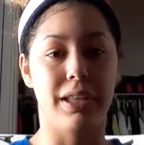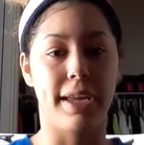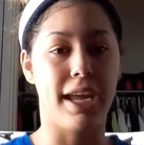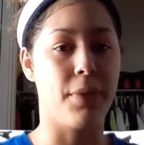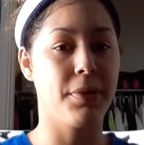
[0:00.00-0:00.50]

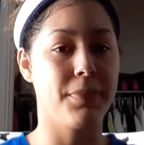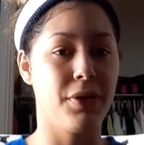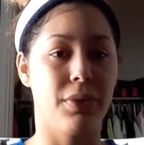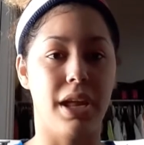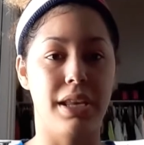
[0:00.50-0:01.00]
like, helping
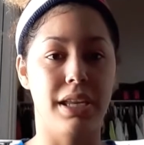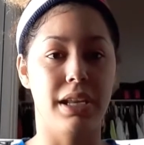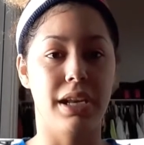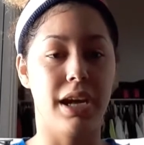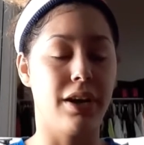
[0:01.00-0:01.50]
me when I
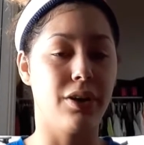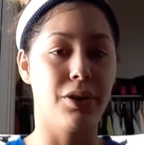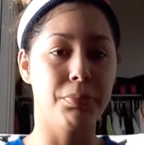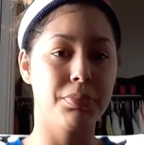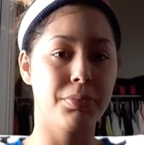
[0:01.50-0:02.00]
needed
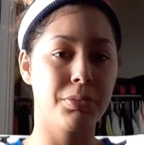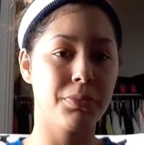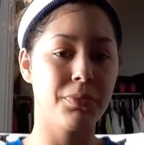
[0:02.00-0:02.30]
help.